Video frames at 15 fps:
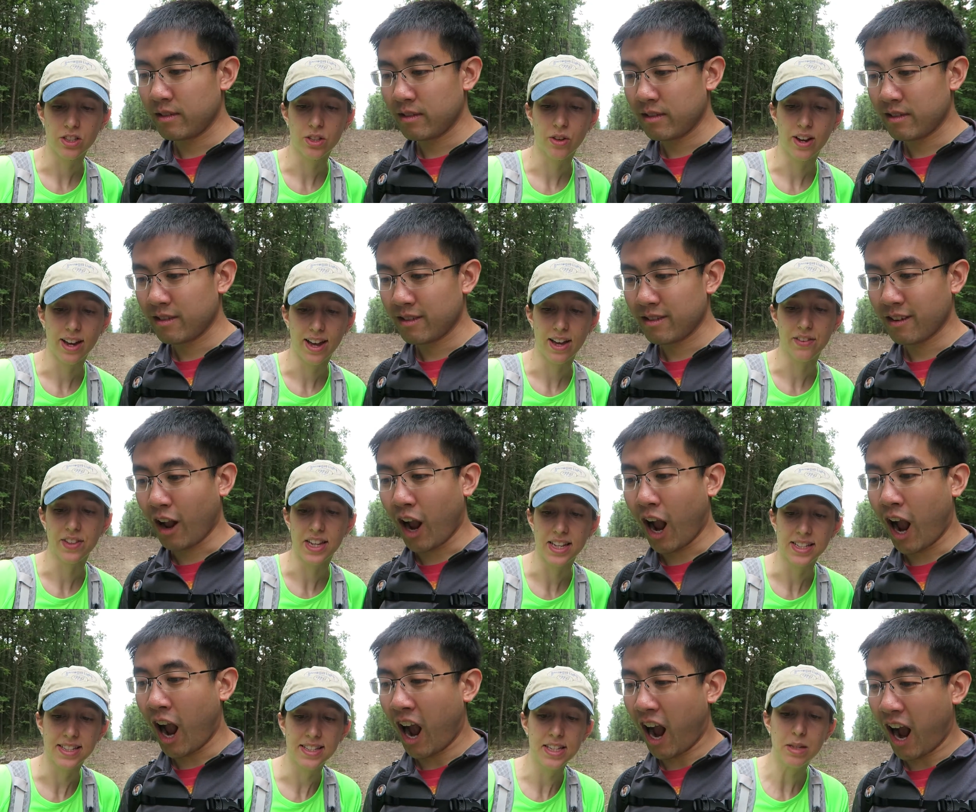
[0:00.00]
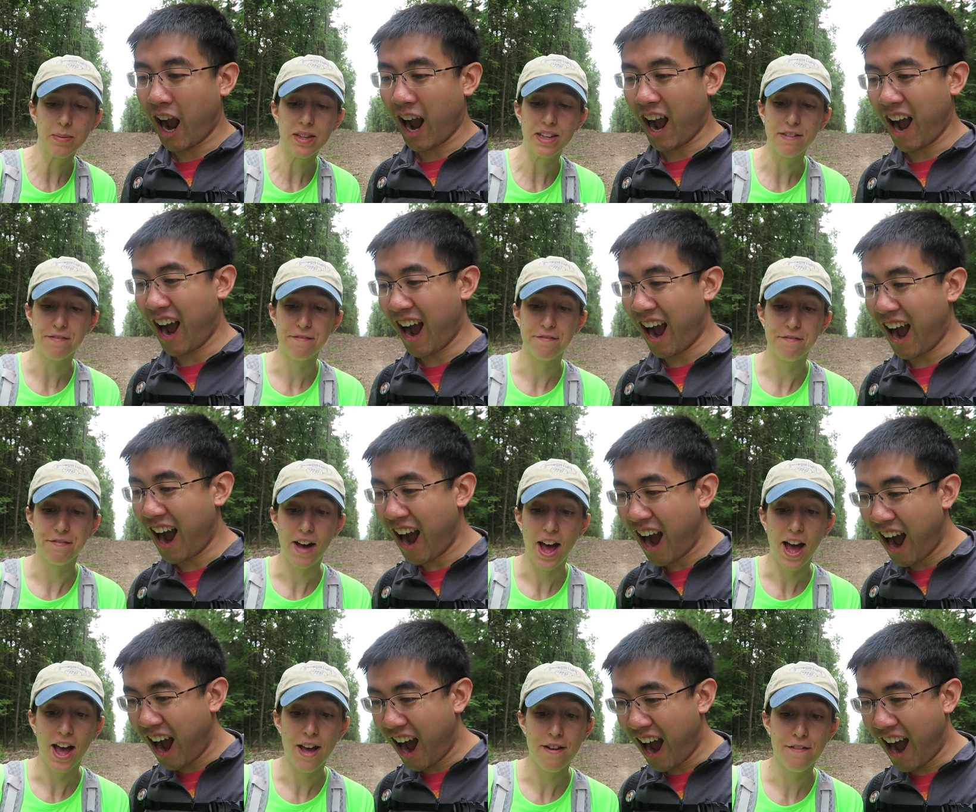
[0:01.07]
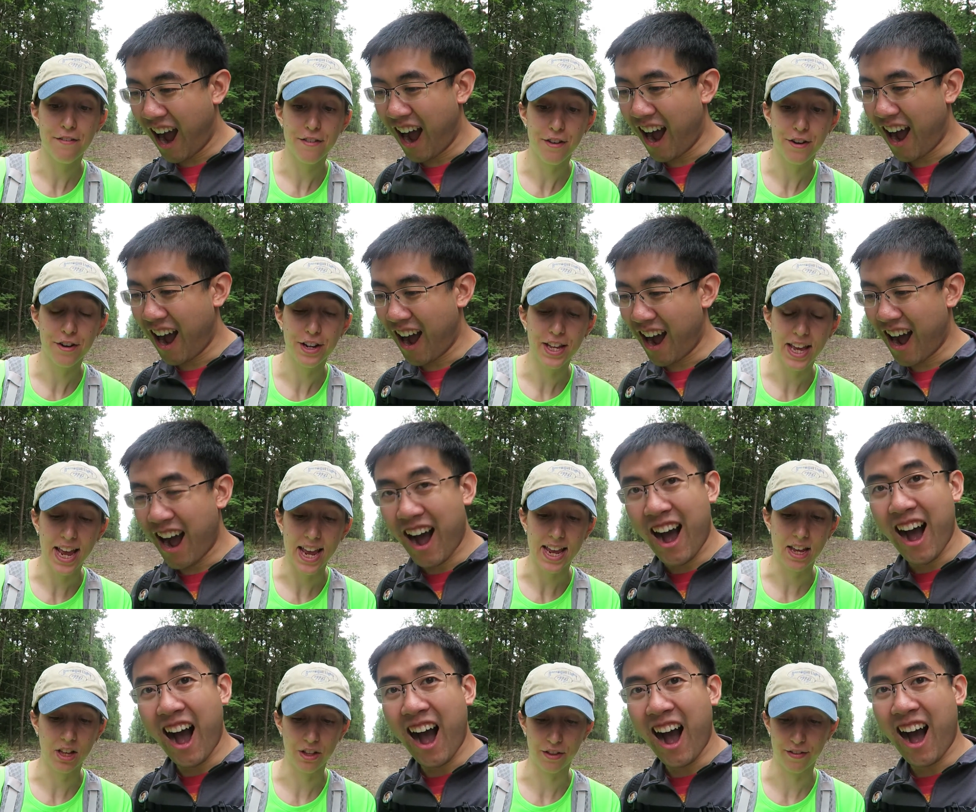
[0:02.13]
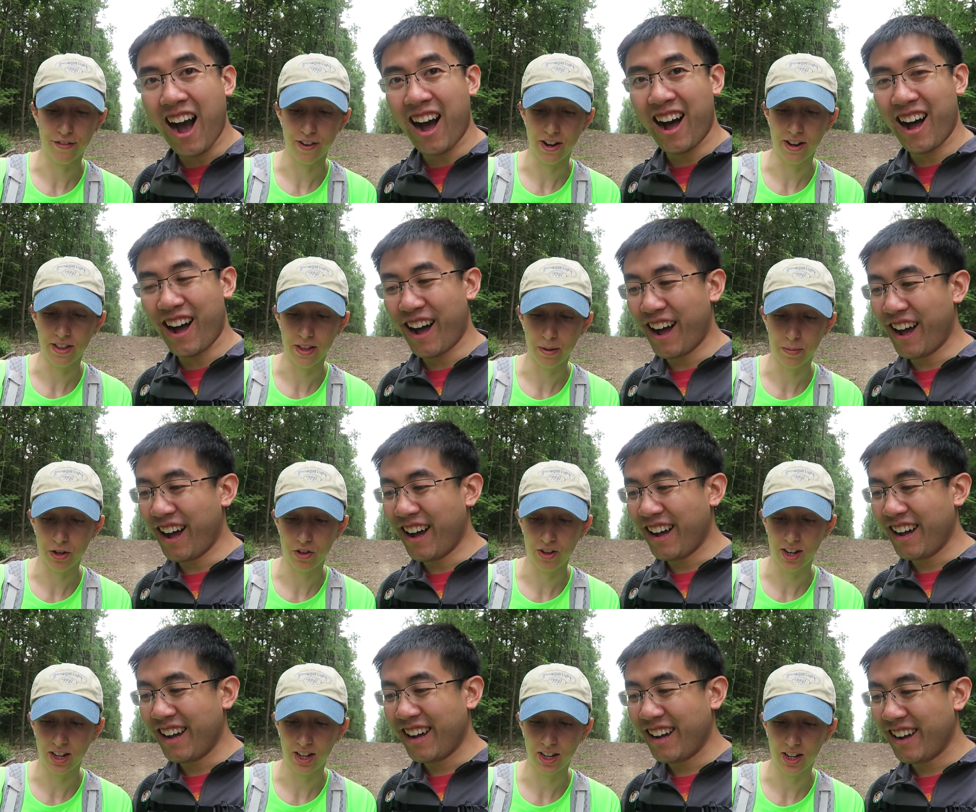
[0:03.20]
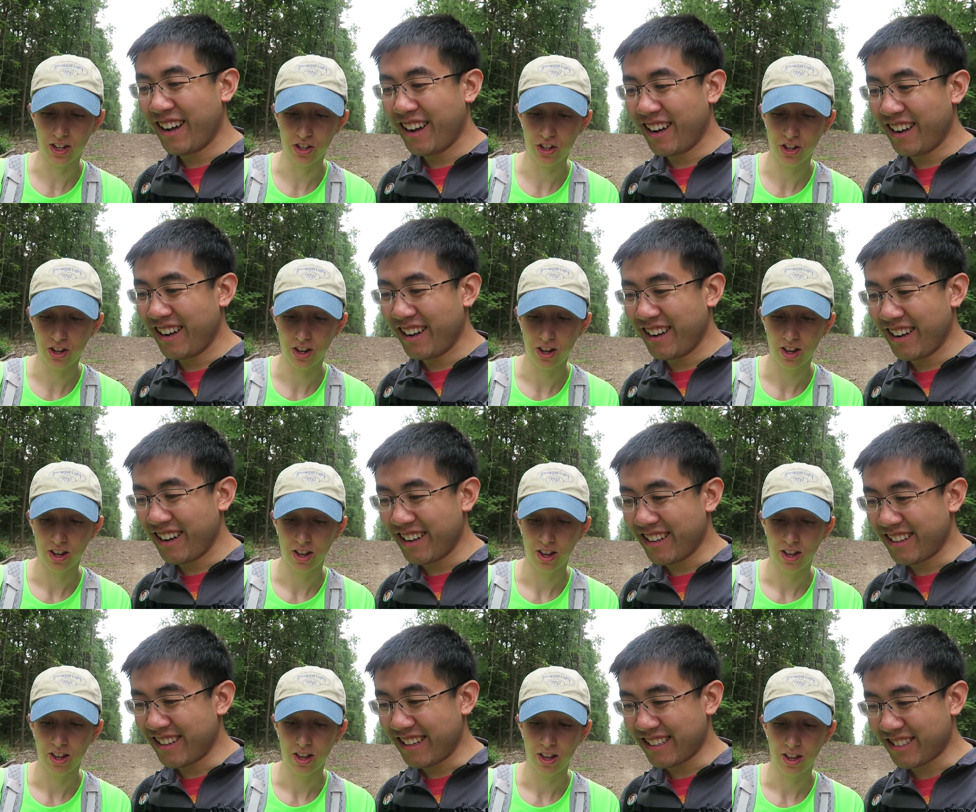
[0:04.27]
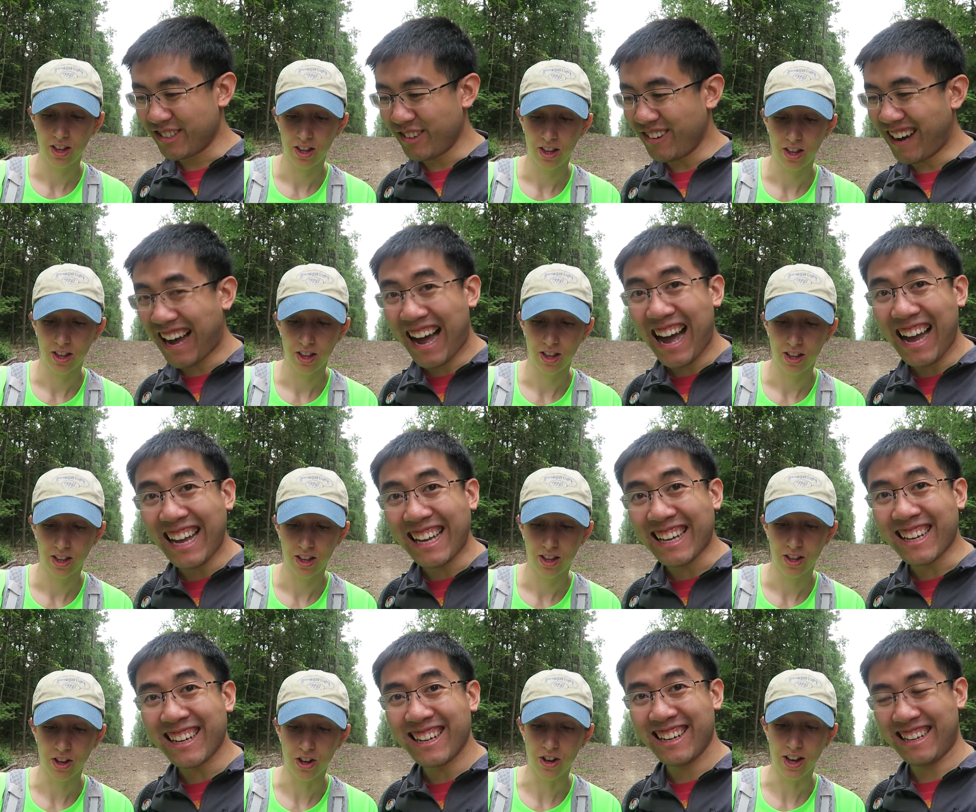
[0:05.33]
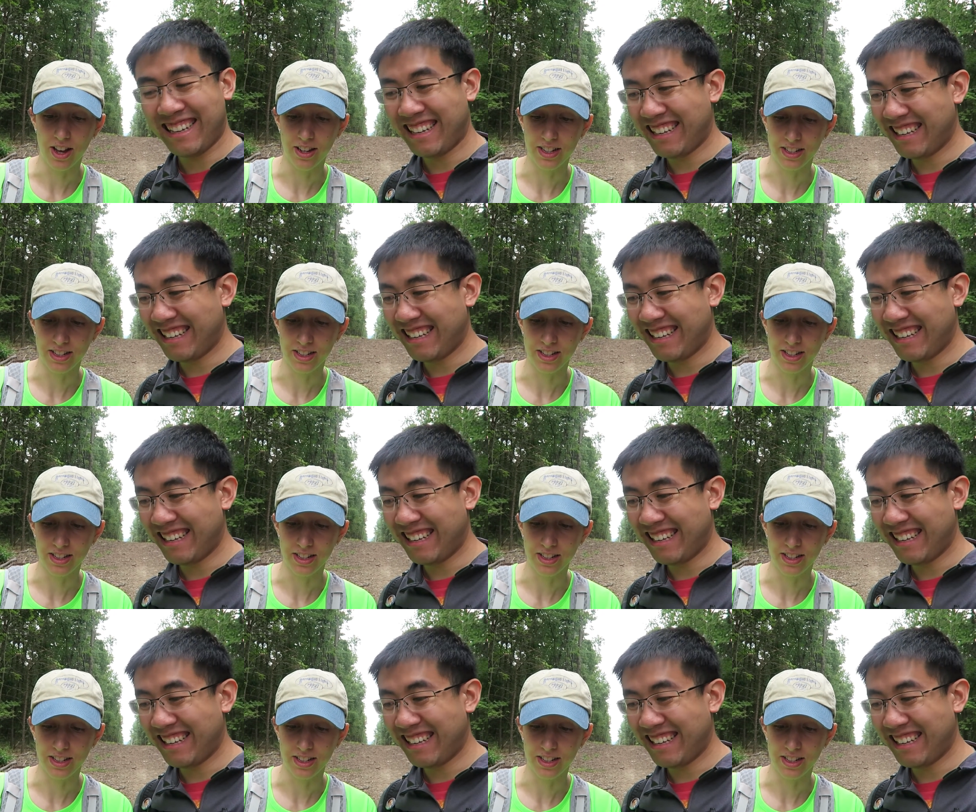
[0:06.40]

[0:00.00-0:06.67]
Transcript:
Speaker 1: So I have a C P five thirty-eight Clefairy that I'm gonna try and catch.
Speaker 2: That's so high.
Speaker 1: Oh, I